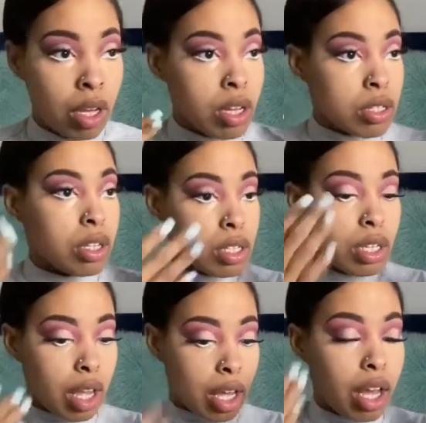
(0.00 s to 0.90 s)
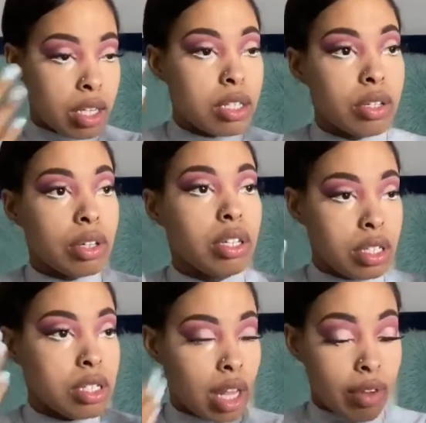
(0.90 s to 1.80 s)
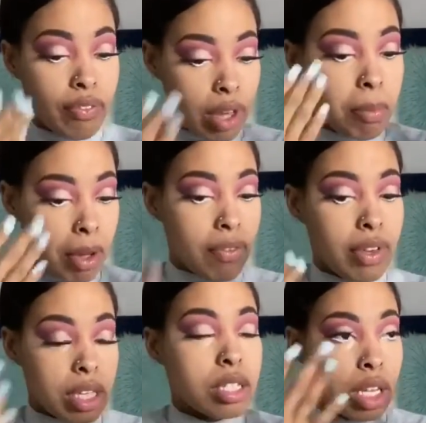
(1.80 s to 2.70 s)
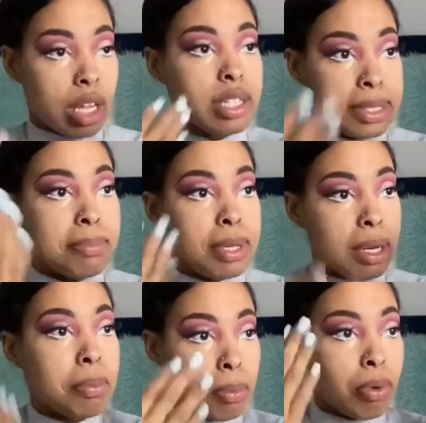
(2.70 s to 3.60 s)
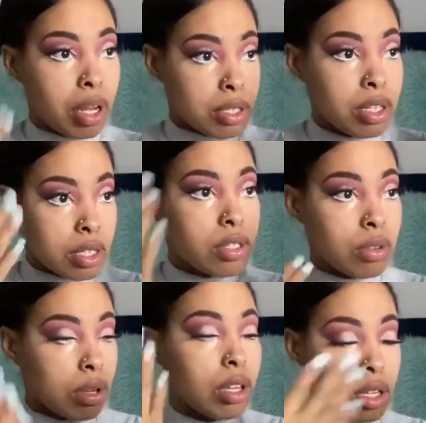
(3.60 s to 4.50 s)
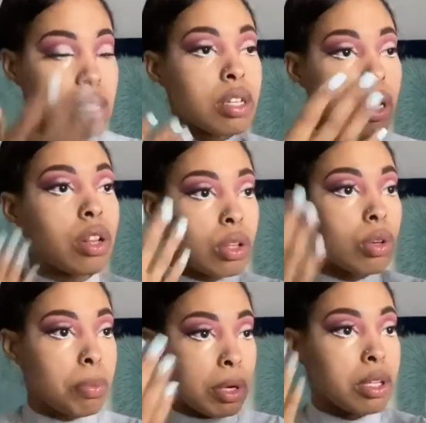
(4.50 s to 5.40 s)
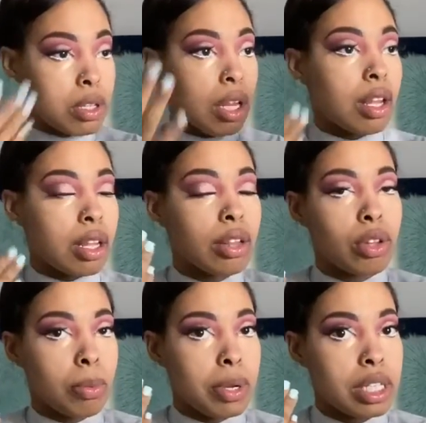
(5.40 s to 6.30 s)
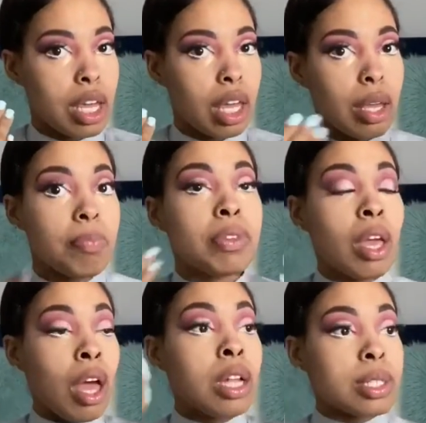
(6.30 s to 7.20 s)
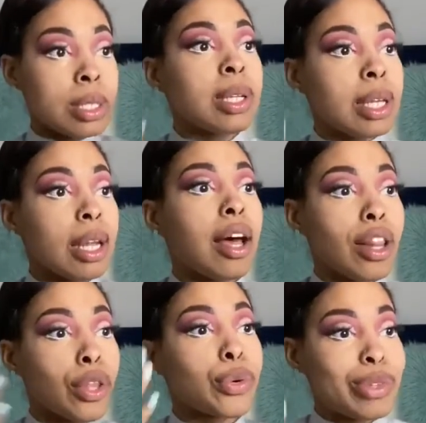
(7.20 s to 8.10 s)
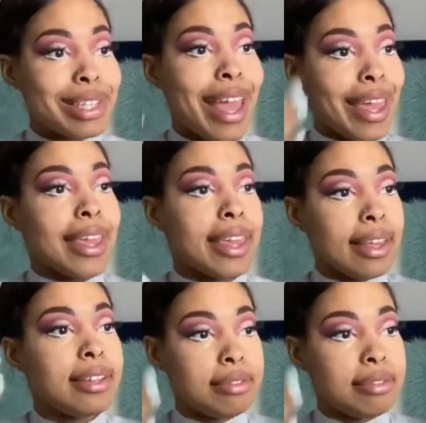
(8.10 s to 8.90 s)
So I just literally just like fan my face to like speed up the process, so it can just get a little bit of tacky, just to get a little tacky,